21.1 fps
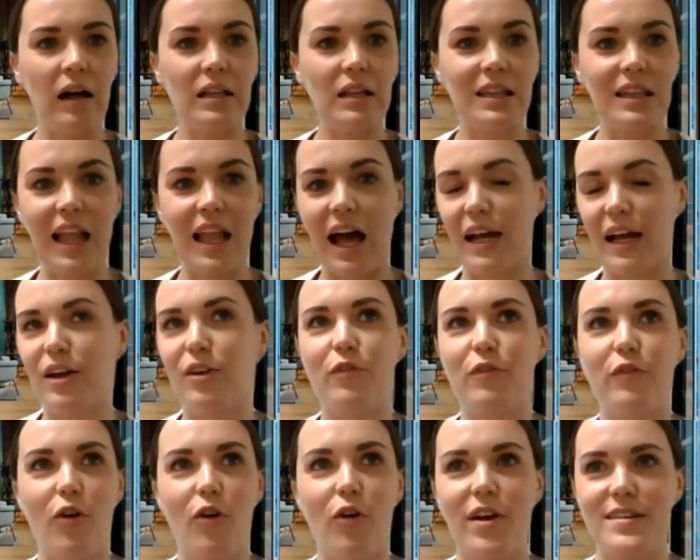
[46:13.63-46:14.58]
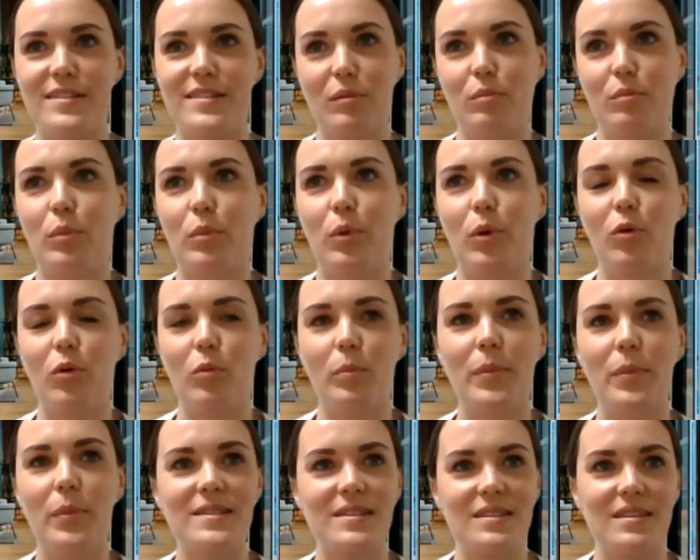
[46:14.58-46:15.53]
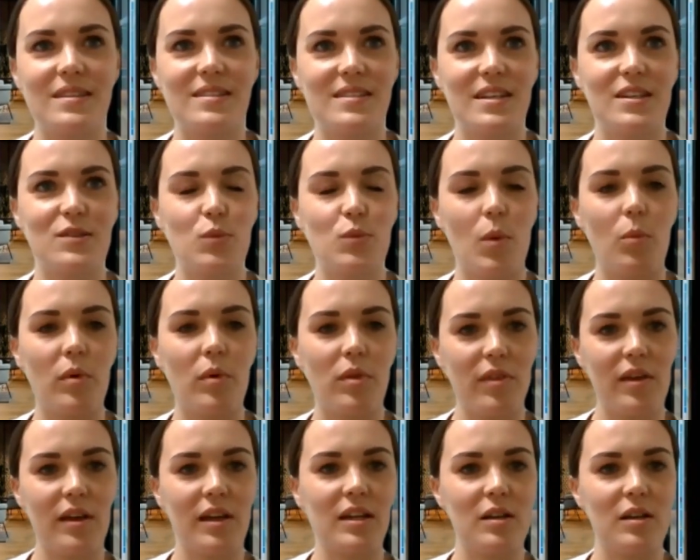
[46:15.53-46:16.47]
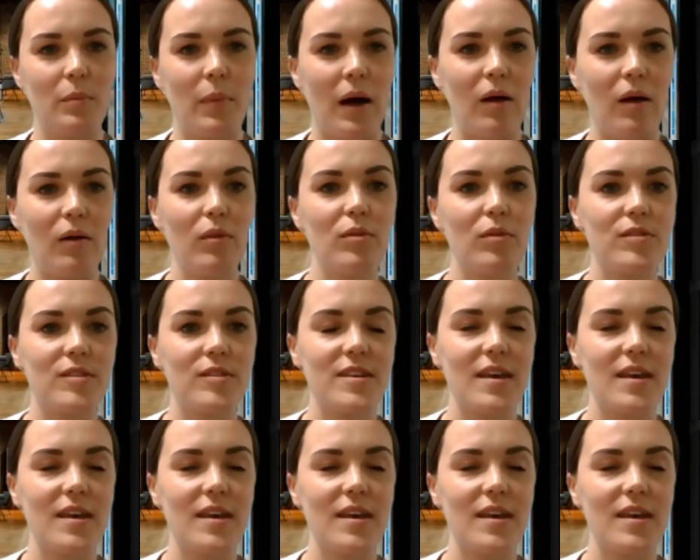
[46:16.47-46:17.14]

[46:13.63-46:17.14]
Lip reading: Like, for example, businesses, when we're thinking about